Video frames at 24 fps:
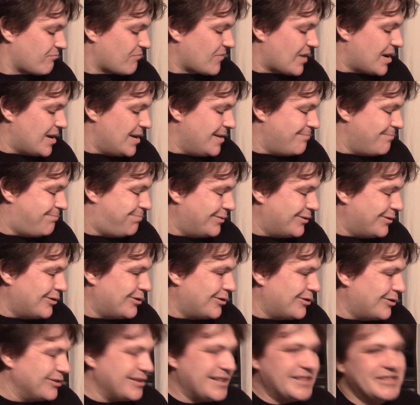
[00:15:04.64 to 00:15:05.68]

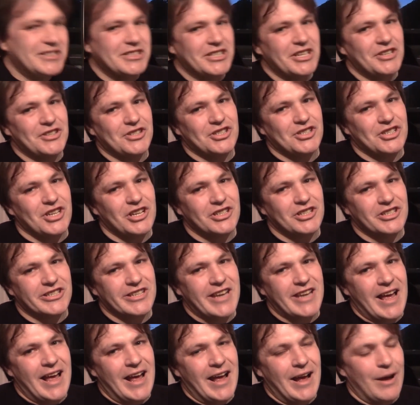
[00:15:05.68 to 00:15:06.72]
But unless you get the charges
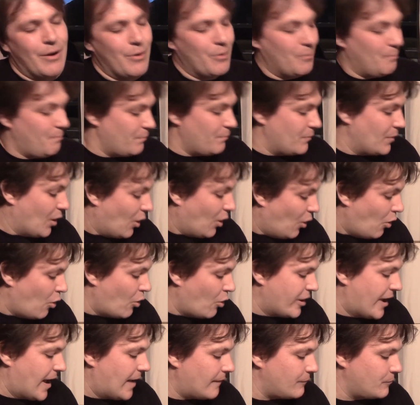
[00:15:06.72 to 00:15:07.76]
out
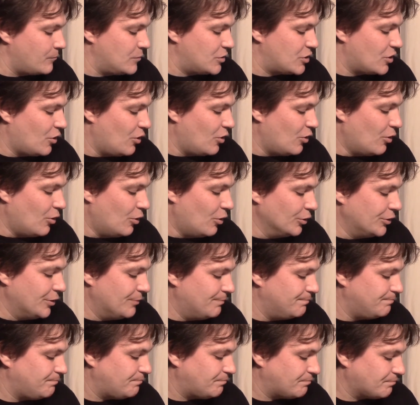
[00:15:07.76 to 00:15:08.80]
or you have them as a horde,
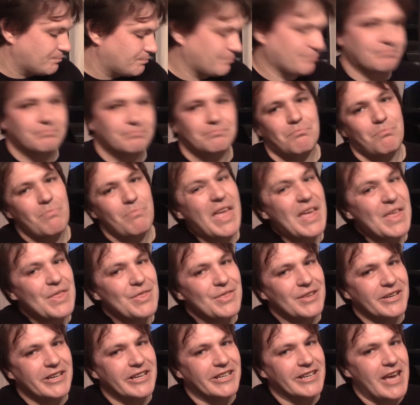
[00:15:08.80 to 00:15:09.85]

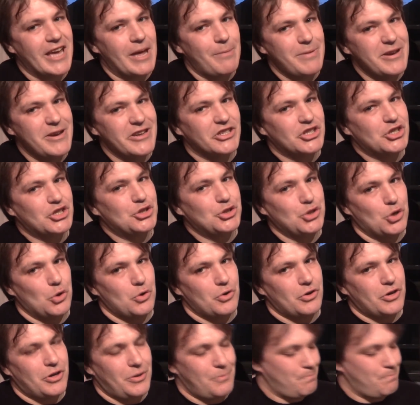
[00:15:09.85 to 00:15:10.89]
they're going to get a bit
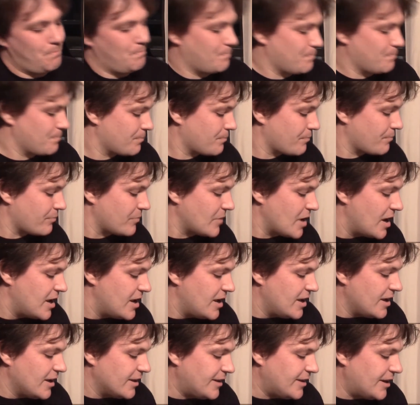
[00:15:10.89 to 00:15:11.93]
stuck.
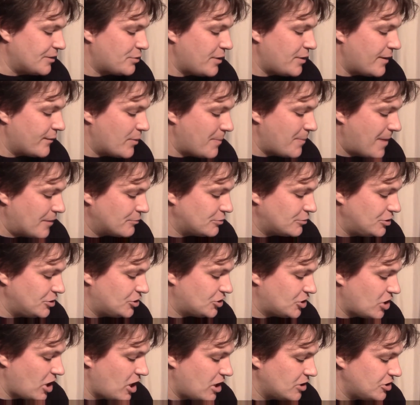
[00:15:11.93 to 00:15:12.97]
Next we have the mounted
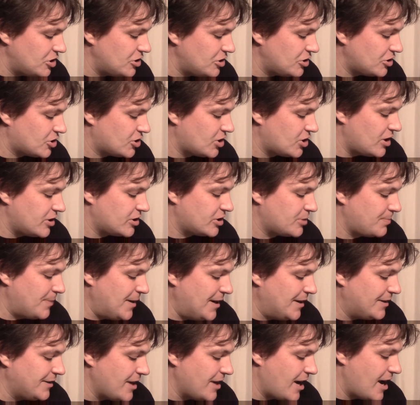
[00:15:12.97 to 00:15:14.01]
sergeants,
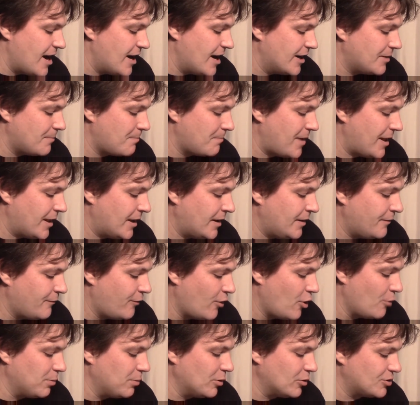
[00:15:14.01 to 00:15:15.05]
speed 9, melee
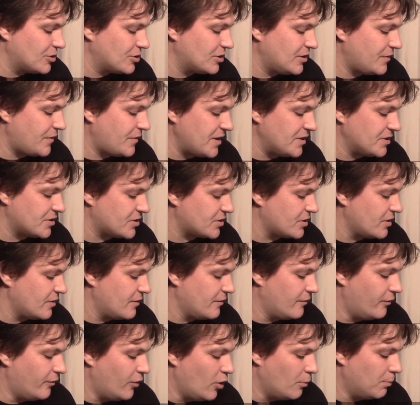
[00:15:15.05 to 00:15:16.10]
4+, defense
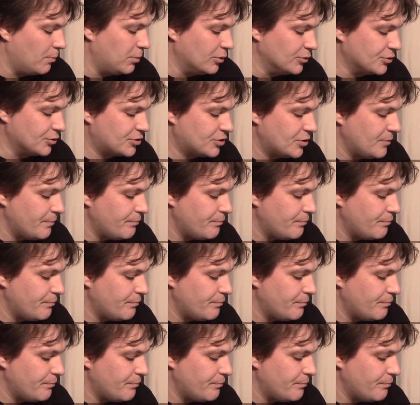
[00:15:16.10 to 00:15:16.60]
4+.